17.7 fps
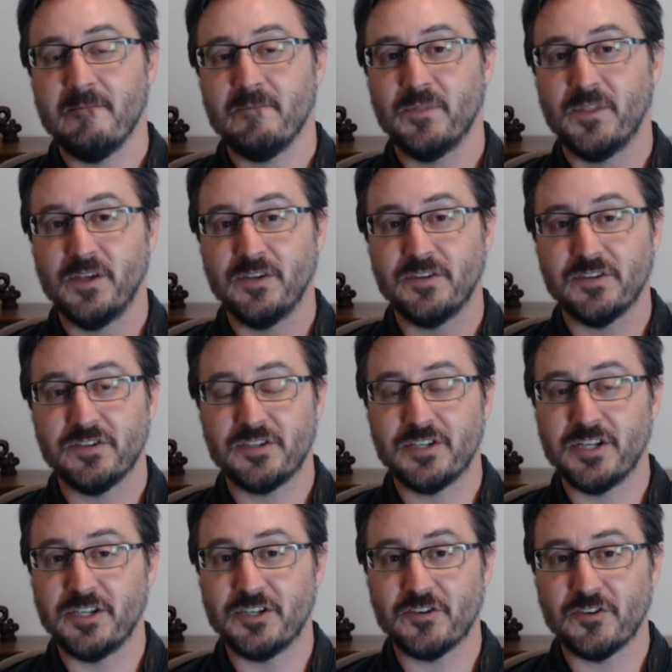This
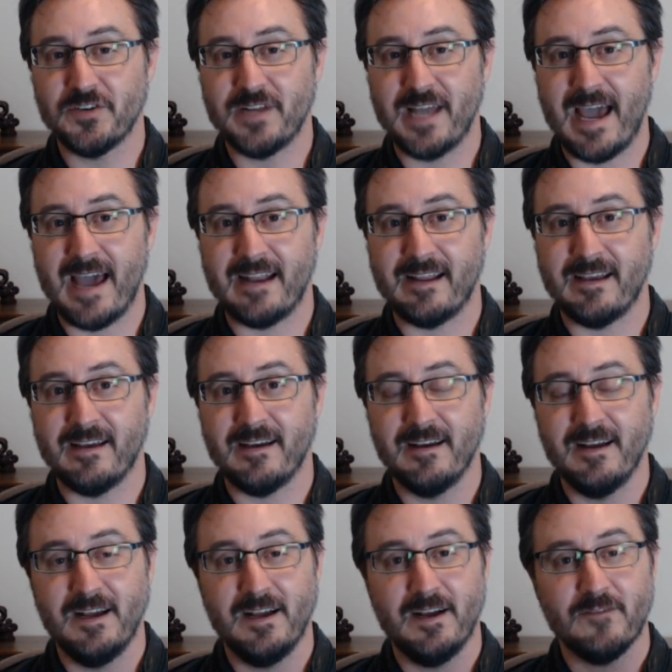sensor
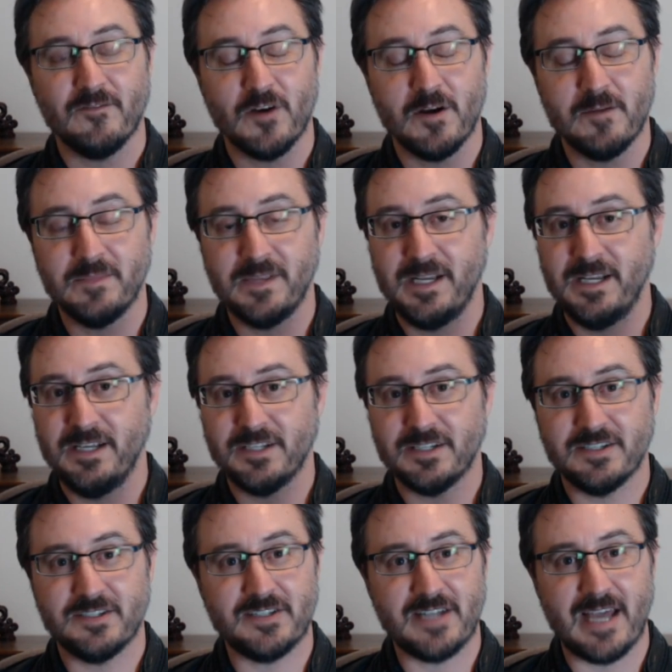data from
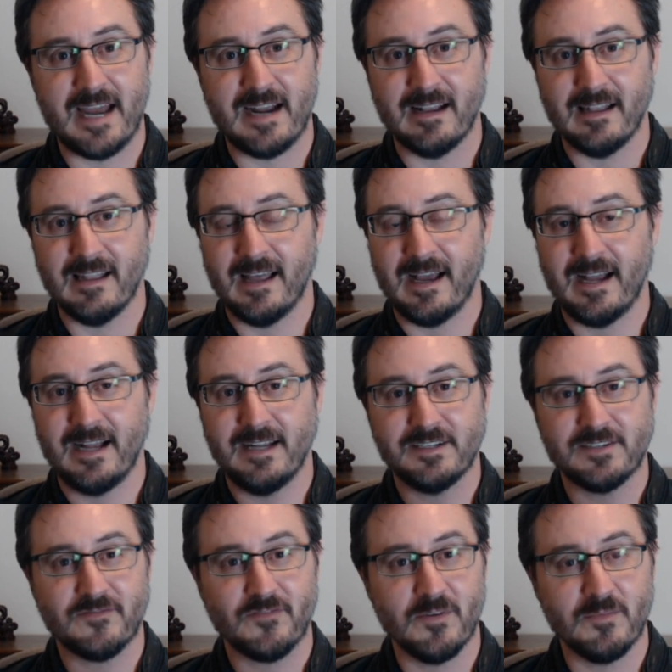these
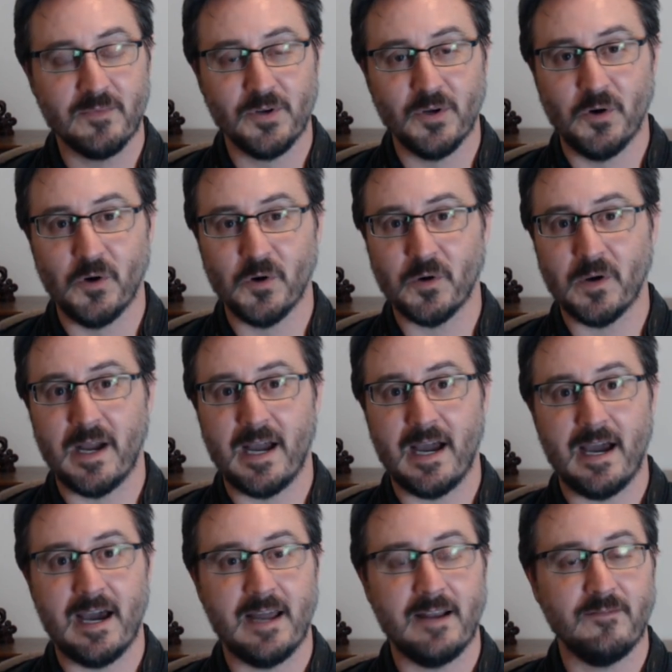satellites, from
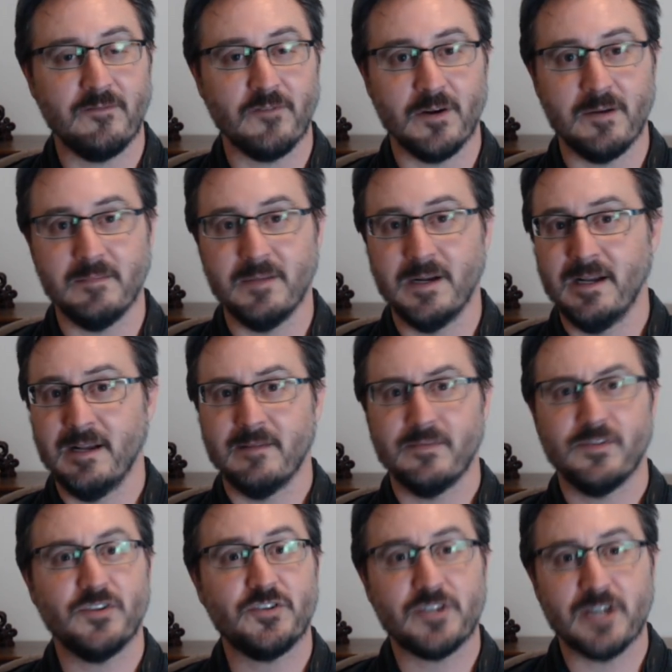NORAD, from
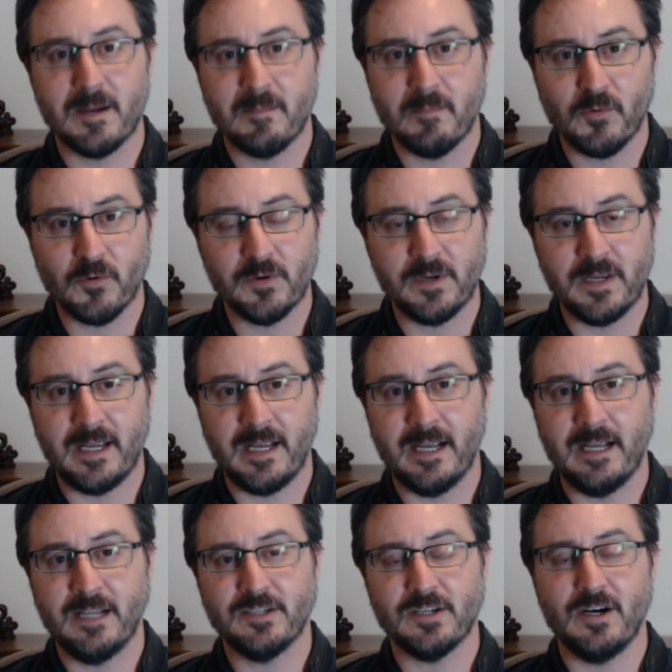the
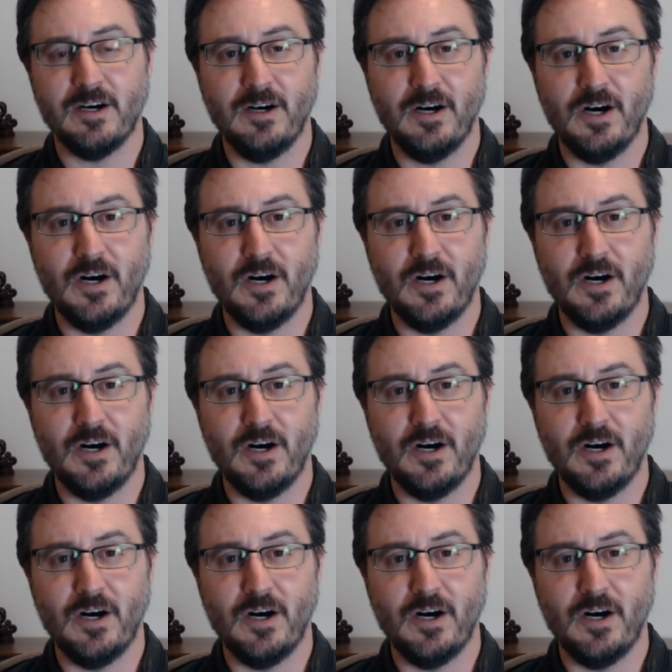submarines, all,